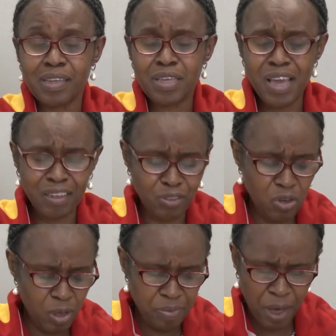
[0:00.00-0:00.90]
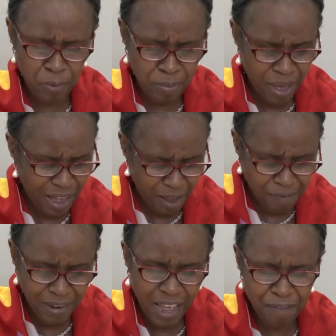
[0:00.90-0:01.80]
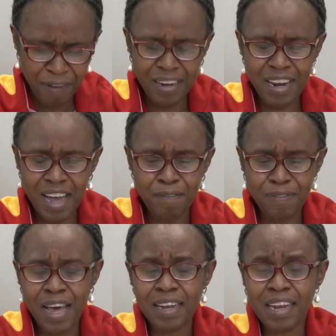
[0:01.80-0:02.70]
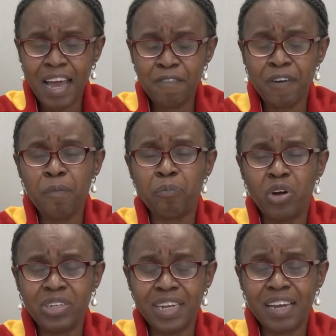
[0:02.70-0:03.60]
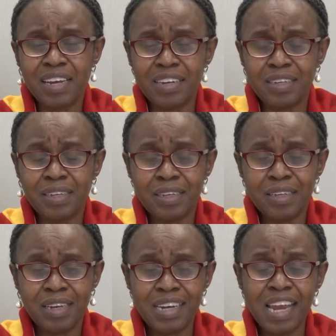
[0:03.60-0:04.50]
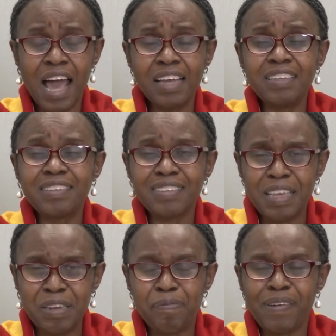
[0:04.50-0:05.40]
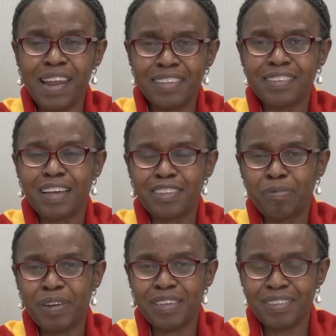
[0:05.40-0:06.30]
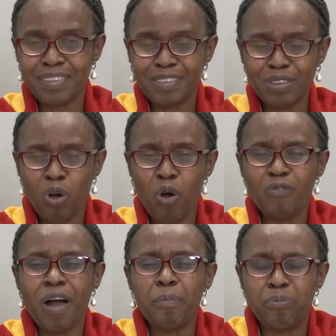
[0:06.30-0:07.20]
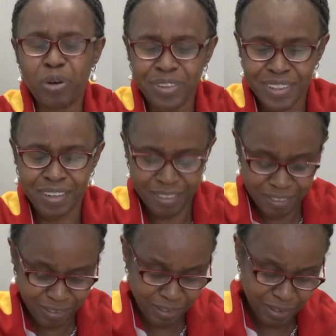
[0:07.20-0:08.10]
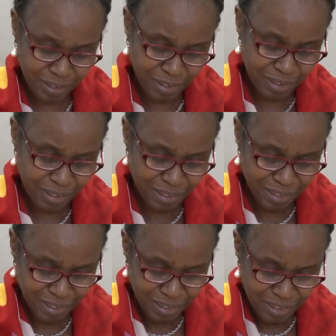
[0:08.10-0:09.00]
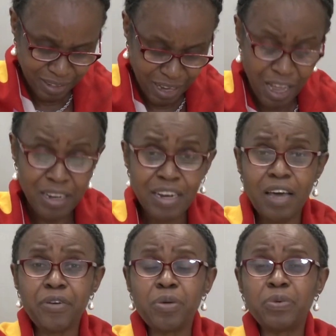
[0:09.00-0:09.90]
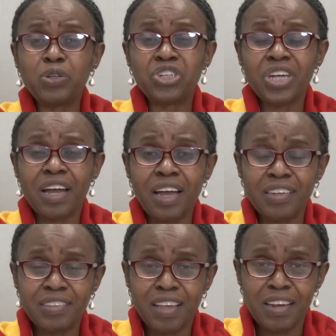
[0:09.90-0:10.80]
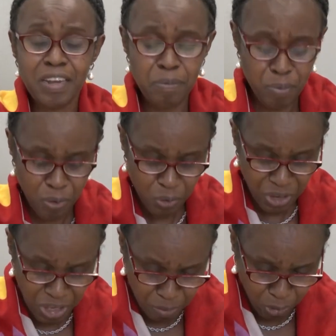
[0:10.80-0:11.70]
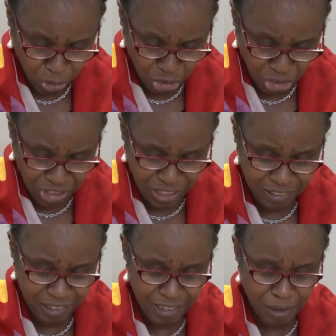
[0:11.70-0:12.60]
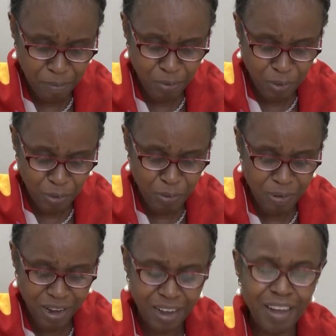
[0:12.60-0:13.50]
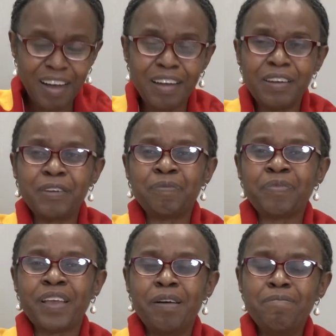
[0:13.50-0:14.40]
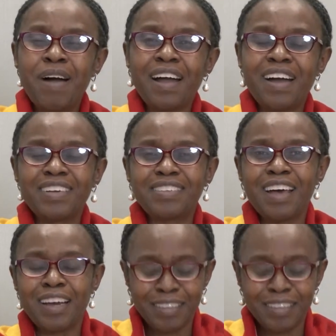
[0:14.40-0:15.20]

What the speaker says: He has come that we may have life and have that life abundantly. Lines in pleasant places of abundance. Kandarebo shakata leprohimo shikete leprohobaha. There's